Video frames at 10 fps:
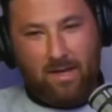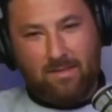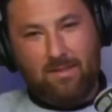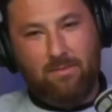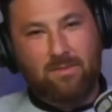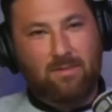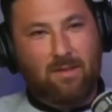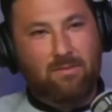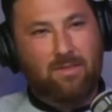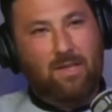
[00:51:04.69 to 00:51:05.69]
and I was
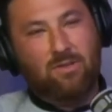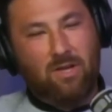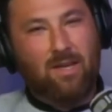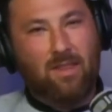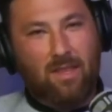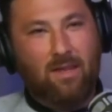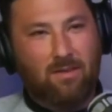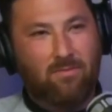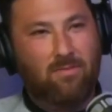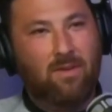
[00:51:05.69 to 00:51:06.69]
like trying to think
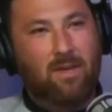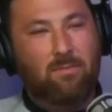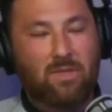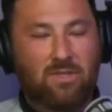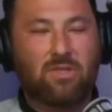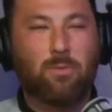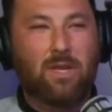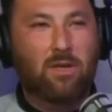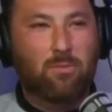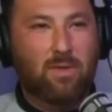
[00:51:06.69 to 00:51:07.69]
of. I mean, there's so many
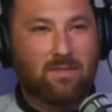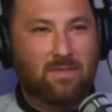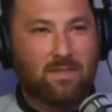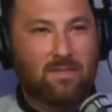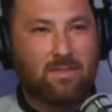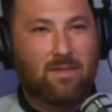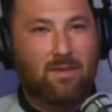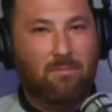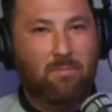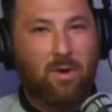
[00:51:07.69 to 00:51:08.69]
good businesses,
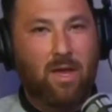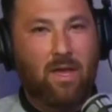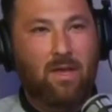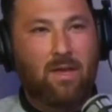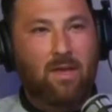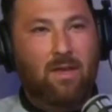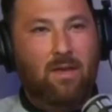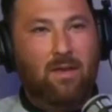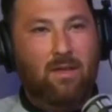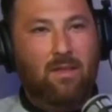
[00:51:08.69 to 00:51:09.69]
but
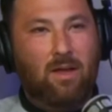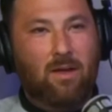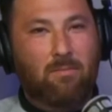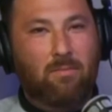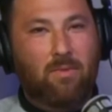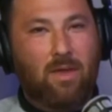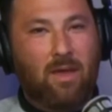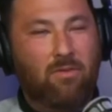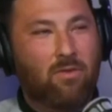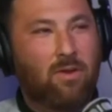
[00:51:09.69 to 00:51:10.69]

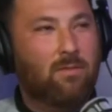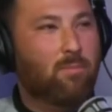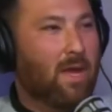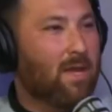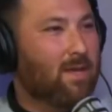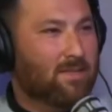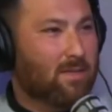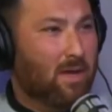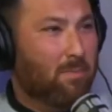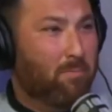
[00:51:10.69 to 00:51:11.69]
Evergreen Bank is
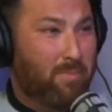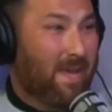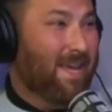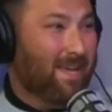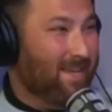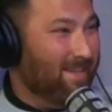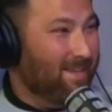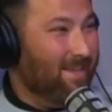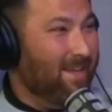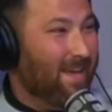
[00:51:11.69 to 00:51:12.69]
a bank,
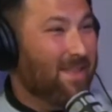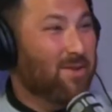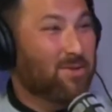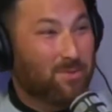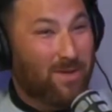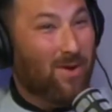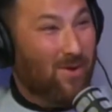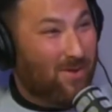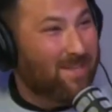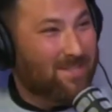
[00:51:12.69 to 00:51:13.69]
and they're doing
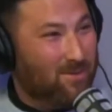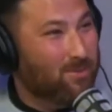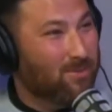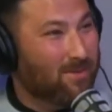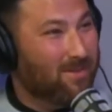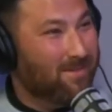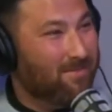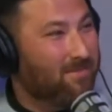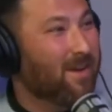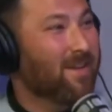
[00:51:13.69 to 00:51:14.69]
all this cool,
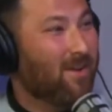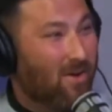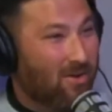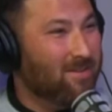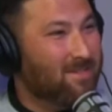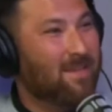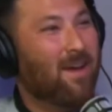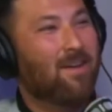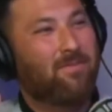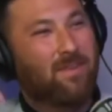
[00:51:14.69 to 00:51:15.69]
fun art
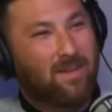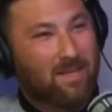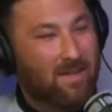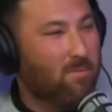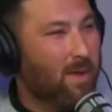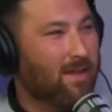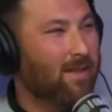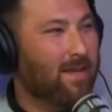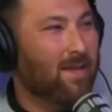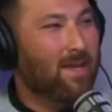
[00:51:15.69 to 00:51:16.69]
stuff and giving back.
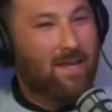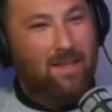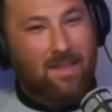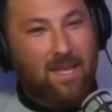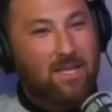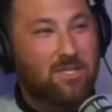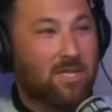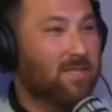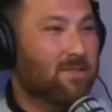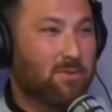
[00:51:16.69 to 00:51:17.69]
Like, they could
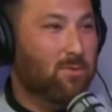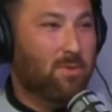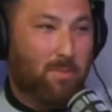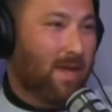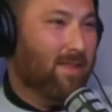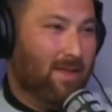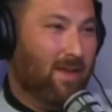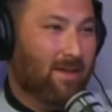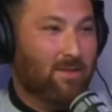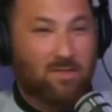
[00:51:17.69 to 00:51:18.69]
just do the bank
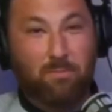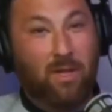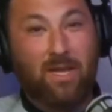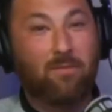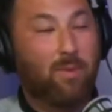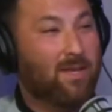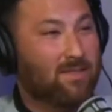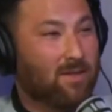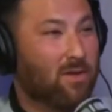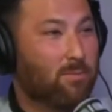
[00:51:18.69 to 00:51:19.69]
thing. There's plenty of banks in
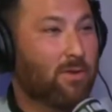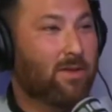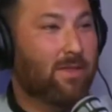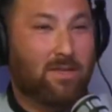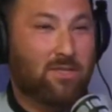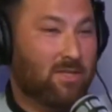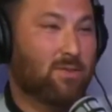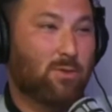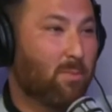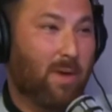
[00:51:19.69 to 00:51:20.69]
our community that just do
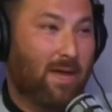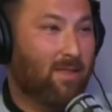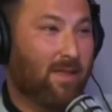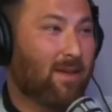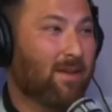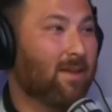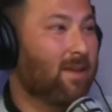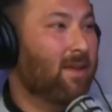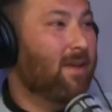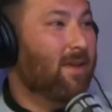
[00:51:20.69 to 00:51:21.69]
the bank thing,
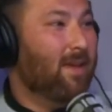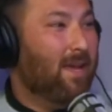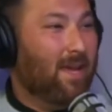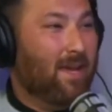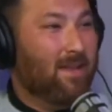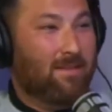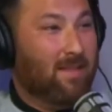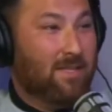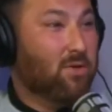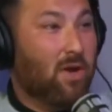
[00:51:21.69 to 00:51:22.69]
and
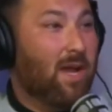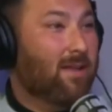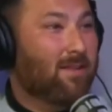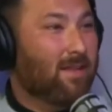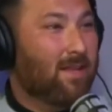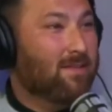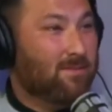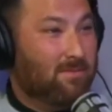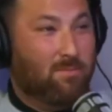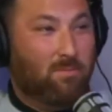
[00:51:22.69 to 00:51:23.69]
that's great. That's
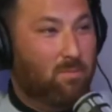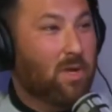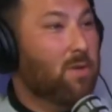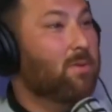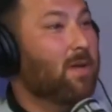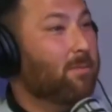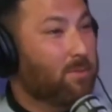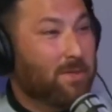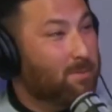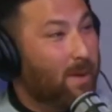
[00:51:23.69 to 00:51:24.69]
what you would come to
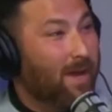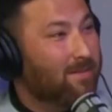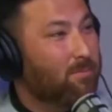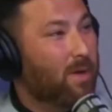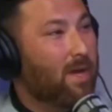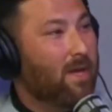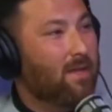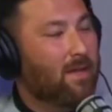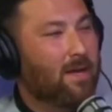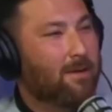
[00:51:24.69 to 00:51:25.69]
expect, but
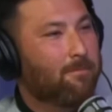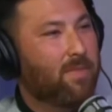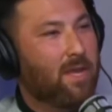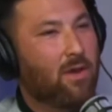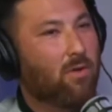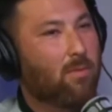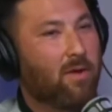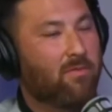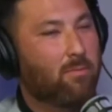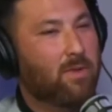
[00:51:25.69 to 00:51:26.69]
they go
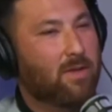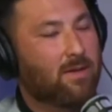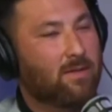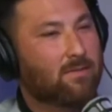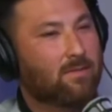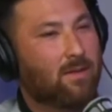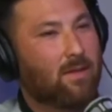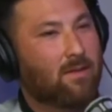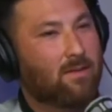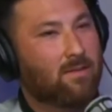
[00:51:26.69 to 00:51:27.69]
above and beyond
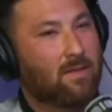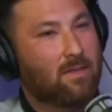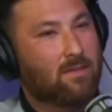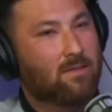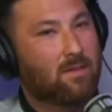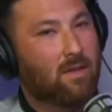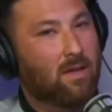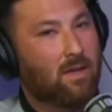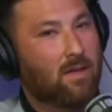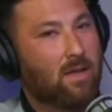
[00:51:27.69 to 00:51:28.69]
in
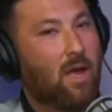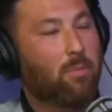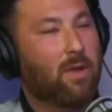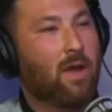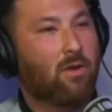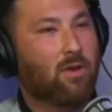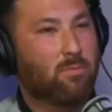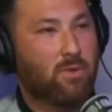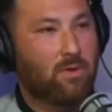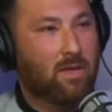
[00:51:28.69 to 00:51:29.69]
helping out our
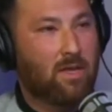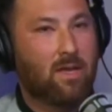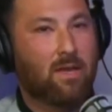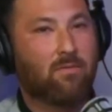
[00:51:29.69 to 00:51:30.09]
community and